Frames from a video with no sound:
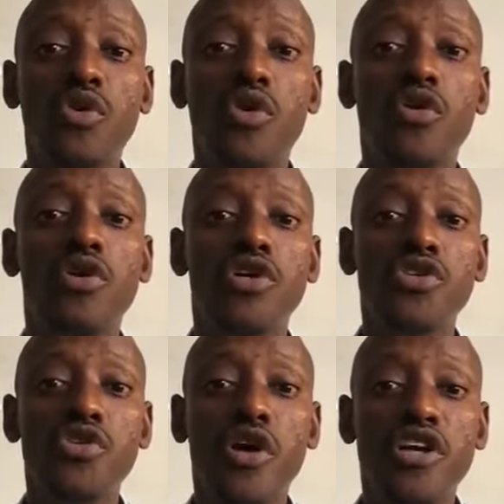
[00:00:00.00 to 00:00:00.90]
we call
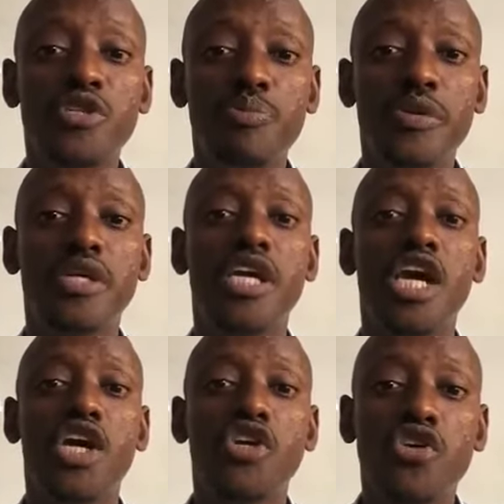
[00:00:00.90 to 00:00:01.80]
URSB,
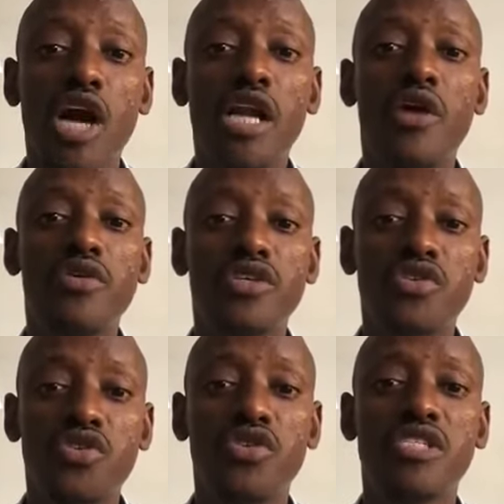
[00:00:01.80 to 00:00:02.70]
Uganda
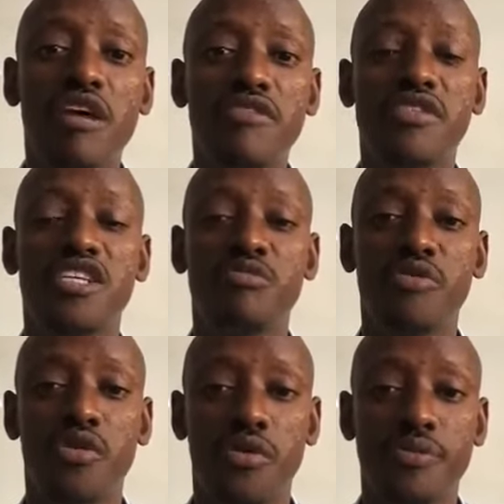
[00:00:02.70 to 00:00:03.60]
Registration Services
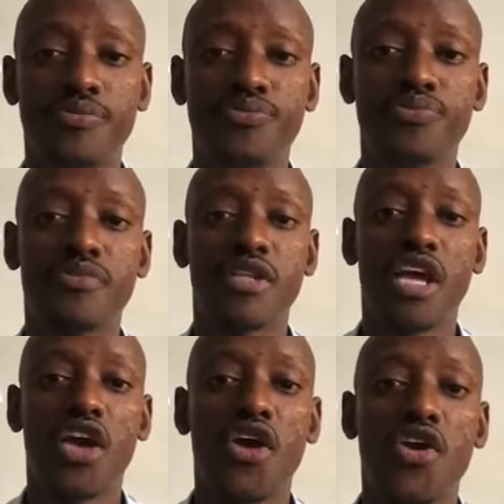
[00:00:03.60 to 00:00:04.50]
Bureau.
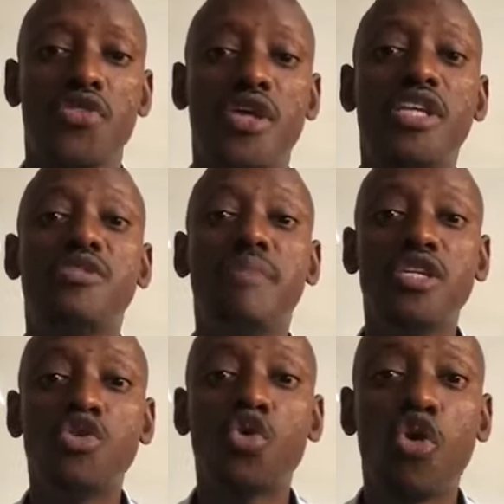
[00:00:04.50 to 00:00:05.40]
that is
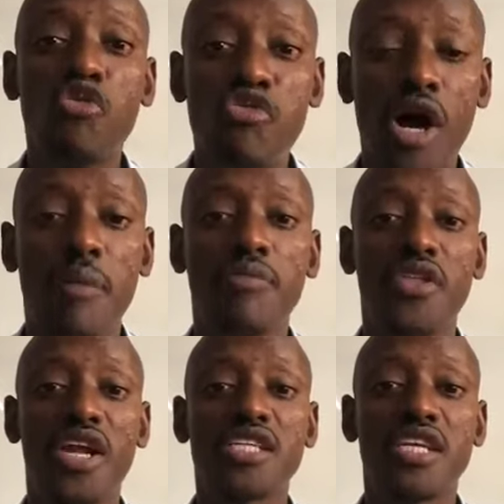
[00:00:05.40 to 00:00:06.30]
meant to confirm
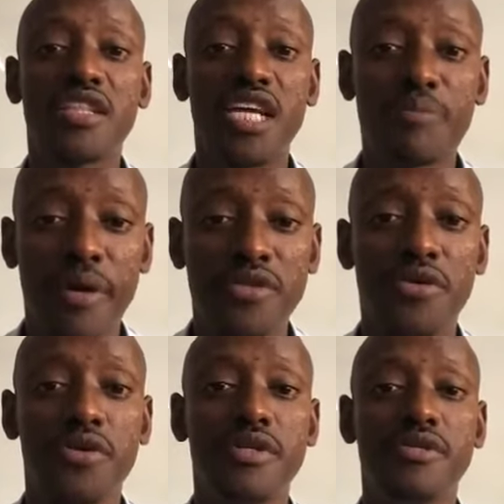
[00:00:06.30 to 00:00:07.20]
that actually that
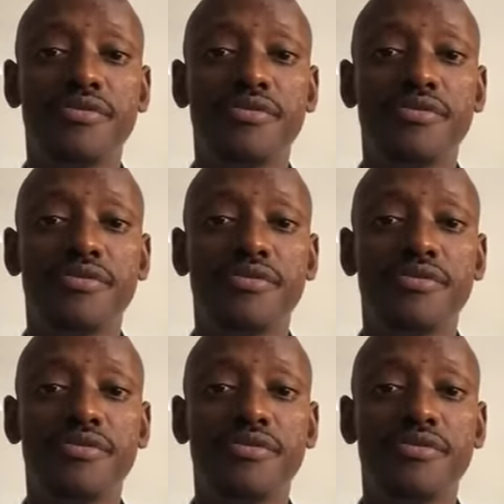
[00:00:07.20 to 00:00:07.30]
person